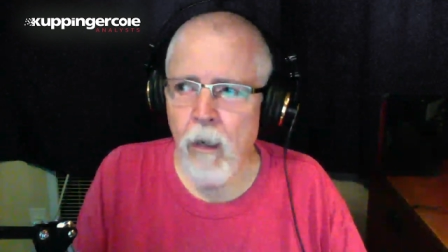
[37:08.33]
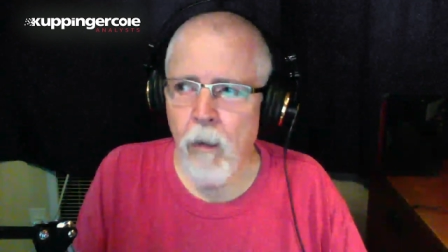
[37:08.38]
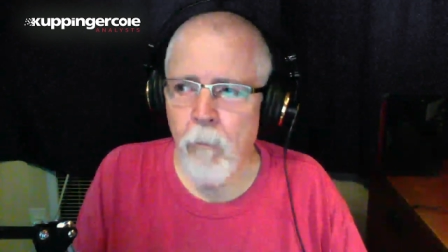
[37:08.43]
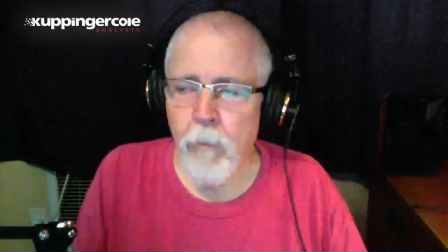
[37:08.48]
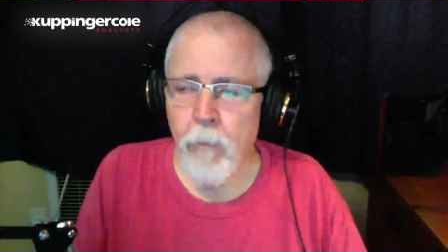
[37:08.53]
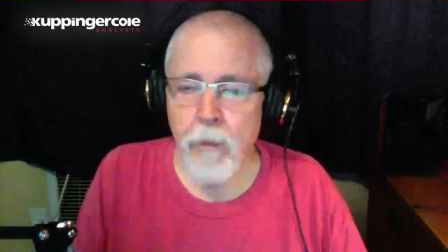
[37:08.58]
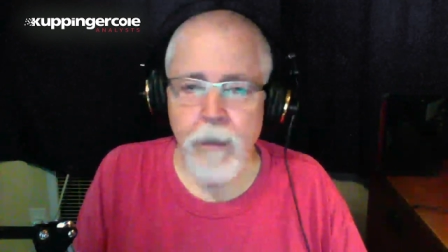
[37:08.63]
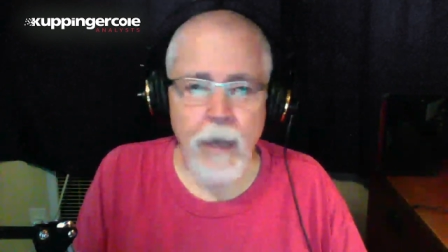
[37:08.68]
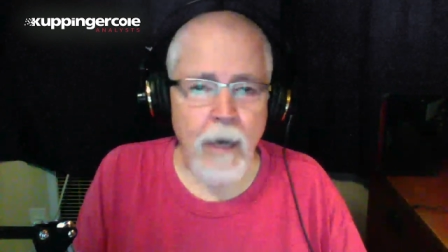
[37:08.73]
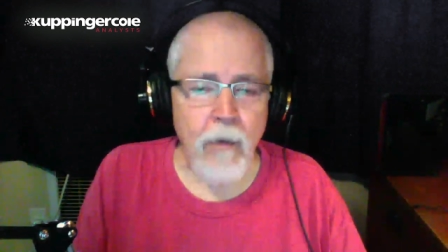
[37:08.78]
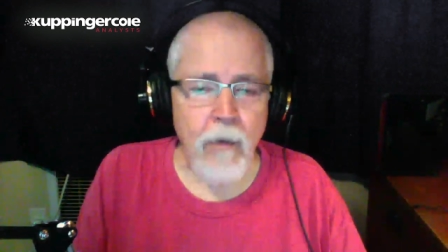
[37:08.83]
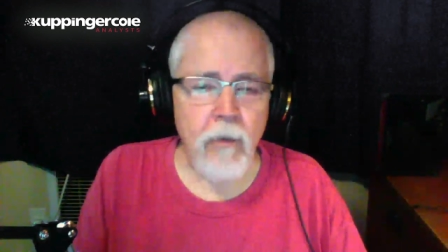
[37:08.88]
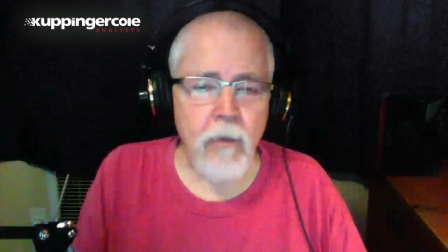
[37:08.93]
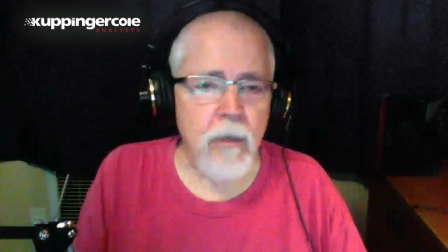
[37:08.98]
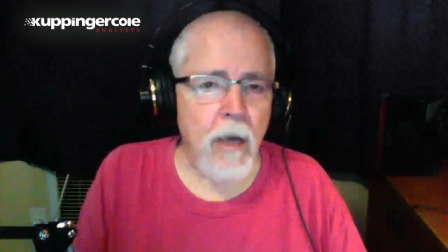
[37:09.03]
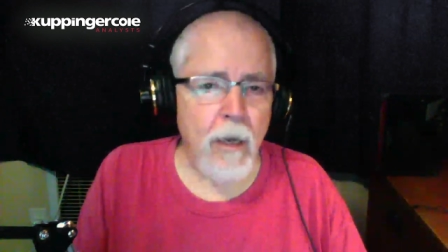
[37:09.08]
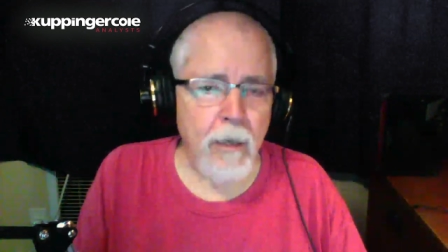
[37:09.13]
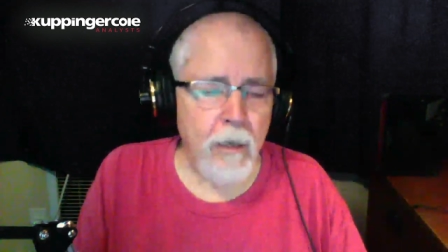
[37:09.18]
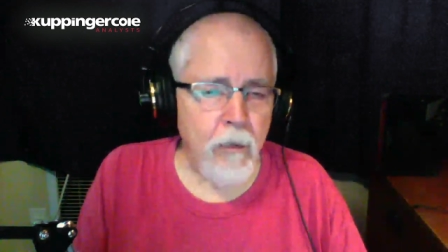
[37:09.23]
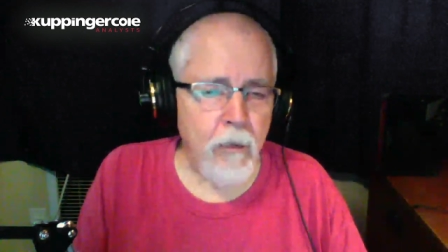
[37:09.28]
But that is
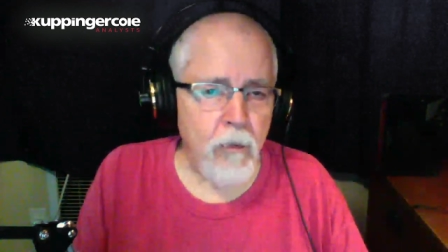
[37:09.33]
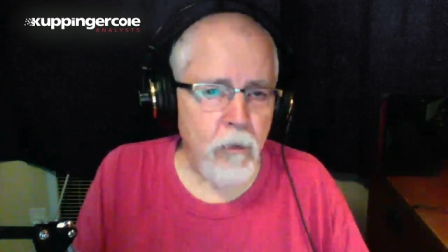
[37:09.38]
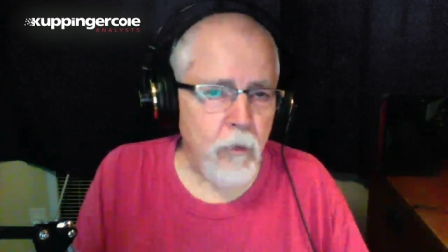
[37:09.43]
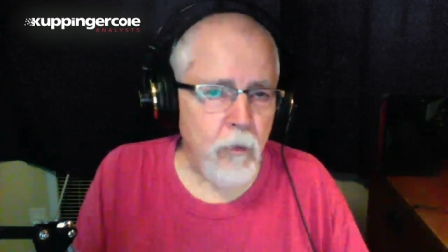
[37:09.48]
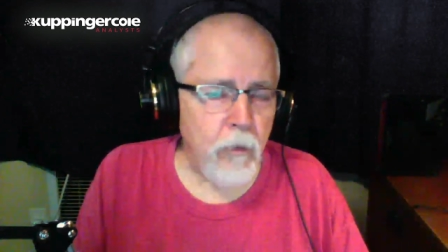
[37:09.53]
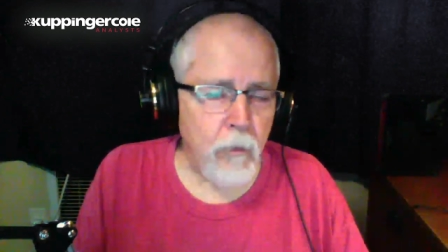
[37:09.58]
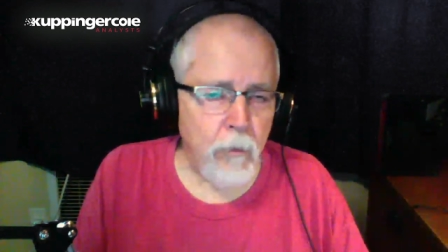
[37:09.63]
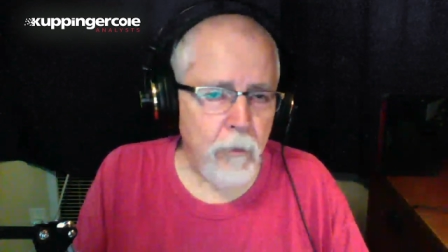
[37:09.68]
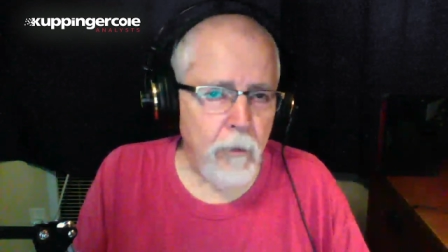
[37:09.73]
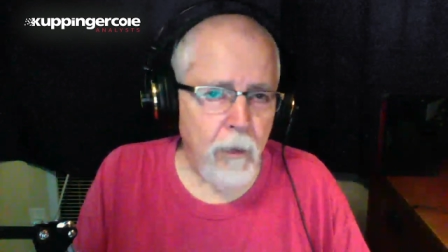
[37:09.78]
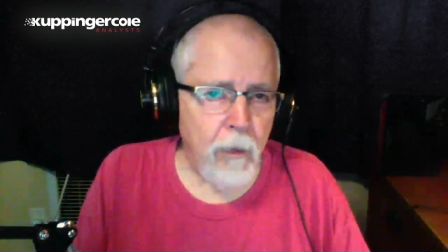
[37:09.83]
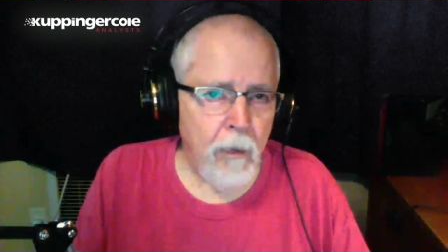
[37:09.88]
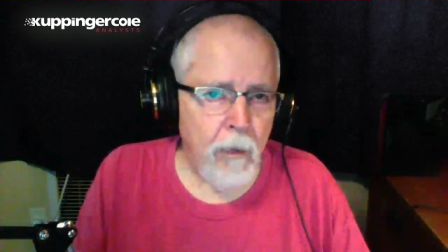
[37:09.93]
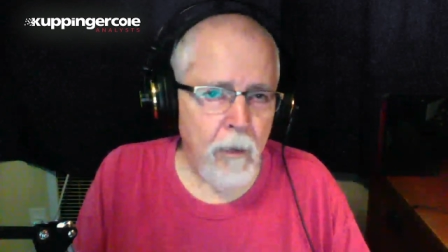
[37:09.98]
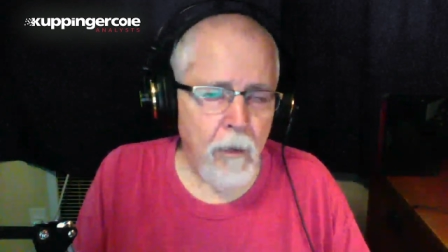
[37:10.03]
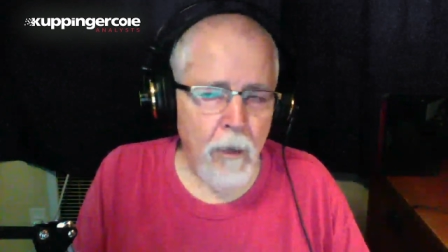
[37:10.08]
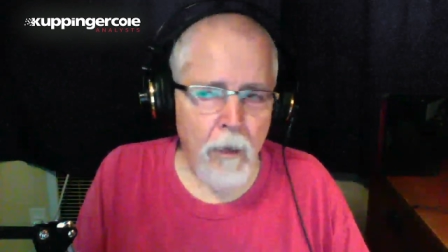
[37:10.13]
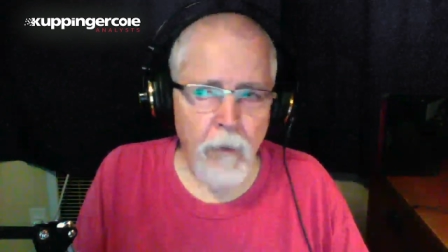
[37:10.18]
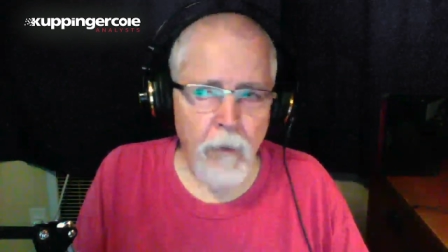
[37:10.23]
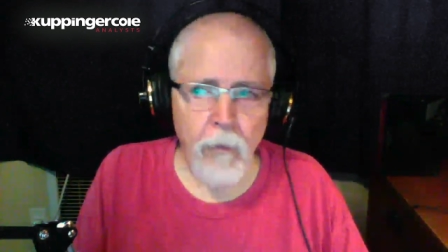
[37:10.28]
not yet true. Uh,
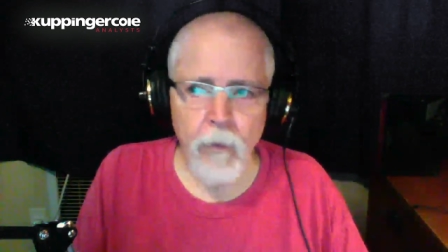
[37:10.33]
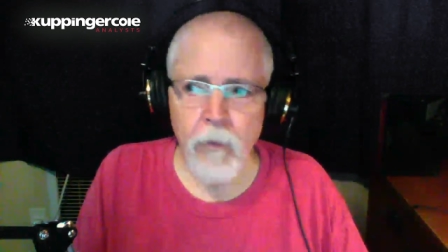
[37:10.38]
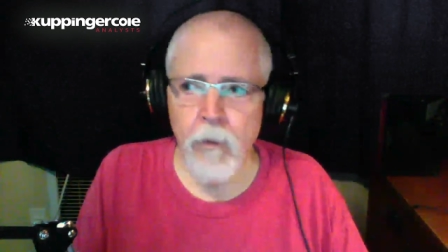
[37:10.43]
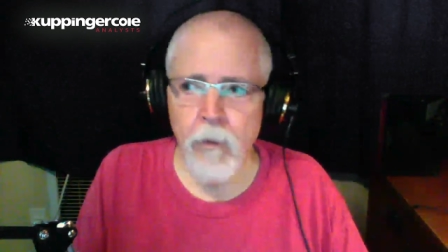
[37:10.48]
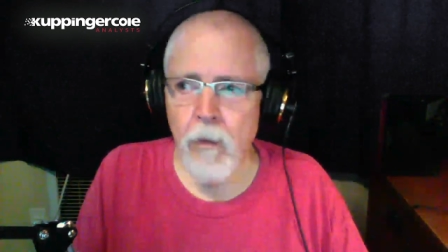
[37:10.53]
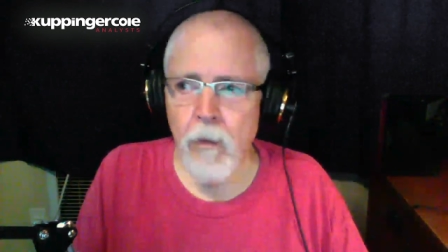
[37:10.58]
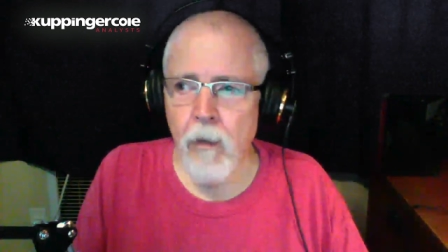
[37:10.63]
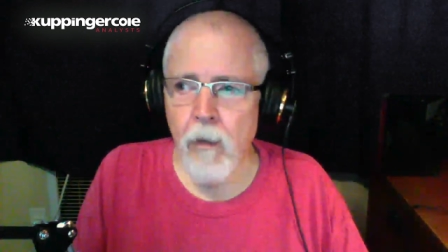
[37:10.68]
our